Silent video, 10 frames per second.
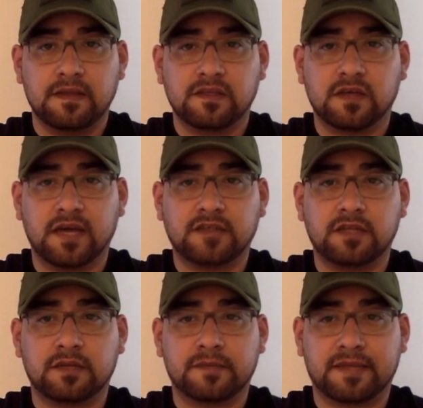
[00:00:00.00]
So
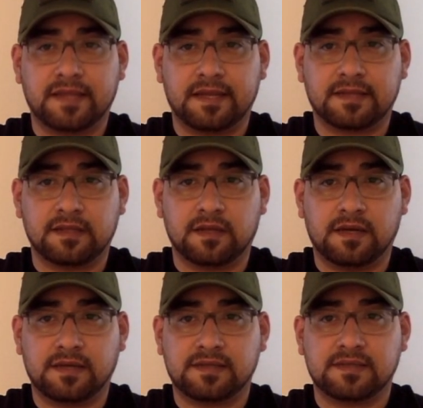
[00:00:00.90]
electromagnetic
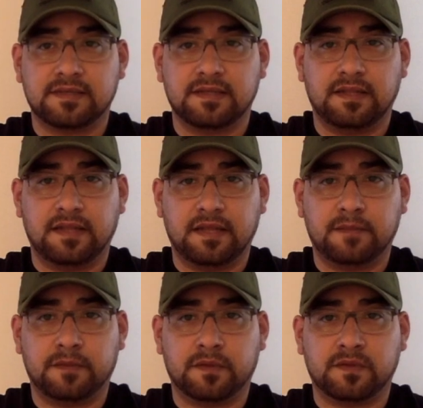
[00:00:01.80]
locks,
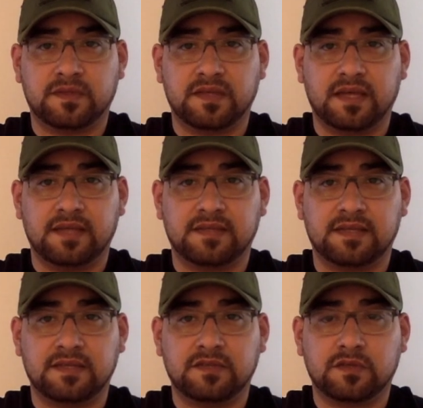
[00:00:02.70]
deadbolts, and
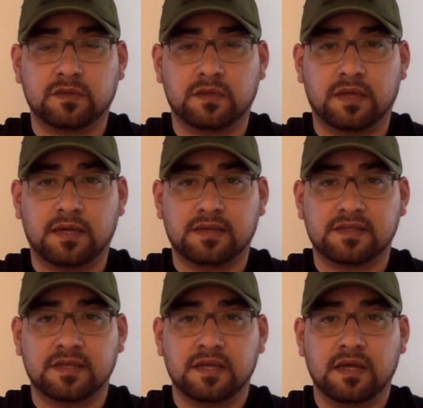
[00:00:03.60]
cylindrical locks
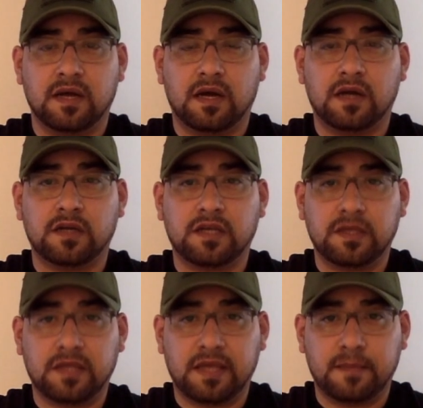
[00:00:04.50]
are
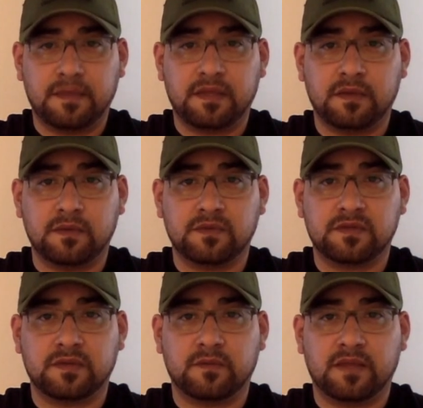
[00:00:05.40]
can be used
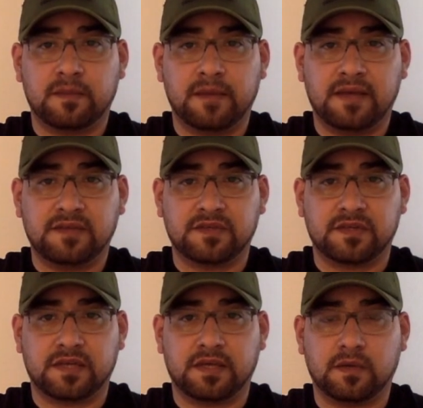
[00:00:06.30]
with a master
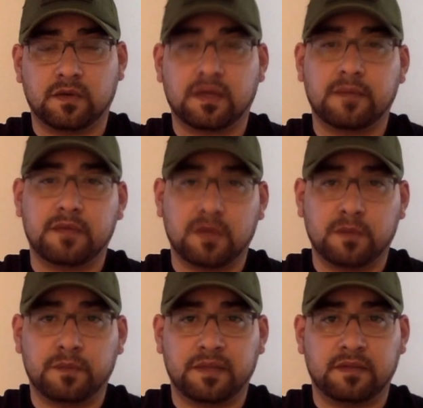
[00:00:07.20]
key or can be
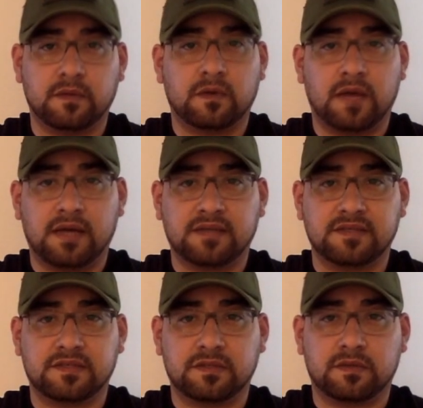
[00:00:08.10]
opened or
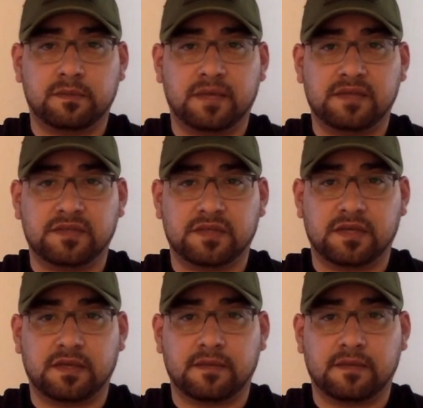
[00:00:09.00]
accessed through a master key.